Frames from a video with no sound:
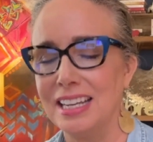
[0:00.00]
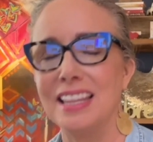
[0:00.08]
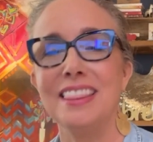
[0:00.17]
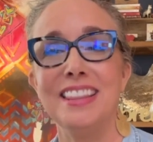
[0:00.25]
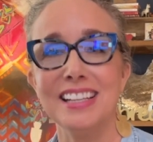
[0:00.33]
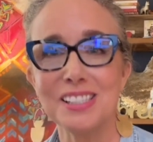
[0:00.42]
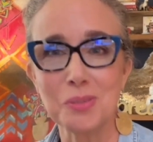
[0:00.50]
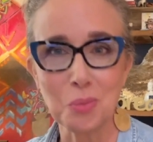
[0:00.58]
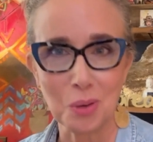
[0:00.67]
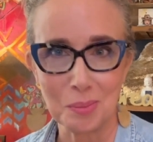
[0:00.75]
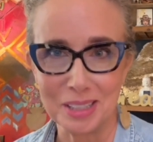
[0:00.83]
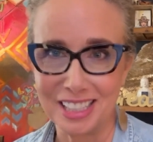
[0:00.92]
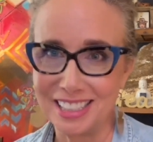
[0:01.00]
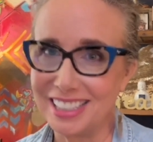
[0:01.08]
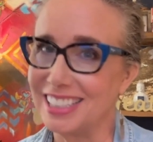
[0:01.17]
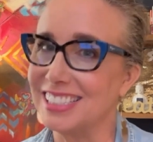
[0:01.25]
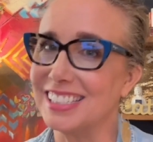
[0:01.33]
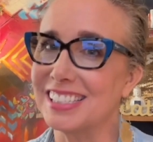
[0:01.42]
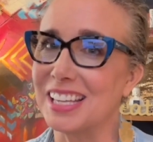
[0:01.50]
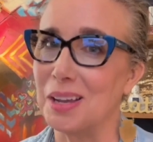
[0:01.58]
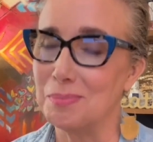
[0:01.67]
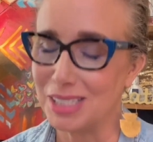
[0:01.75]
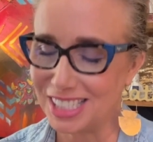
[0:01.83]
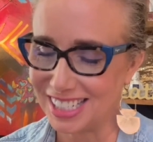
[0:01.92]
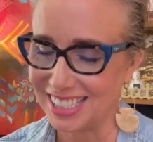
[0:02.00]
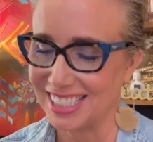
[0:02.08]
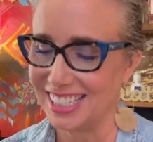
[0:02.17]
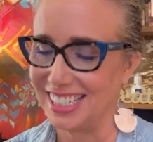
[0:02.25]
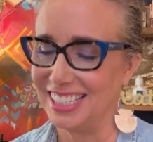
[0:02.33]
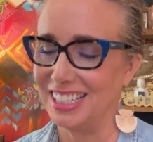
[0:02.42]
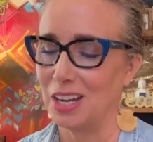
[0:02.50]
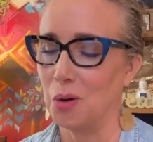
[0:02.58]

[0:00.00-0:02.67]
This woman is a magician,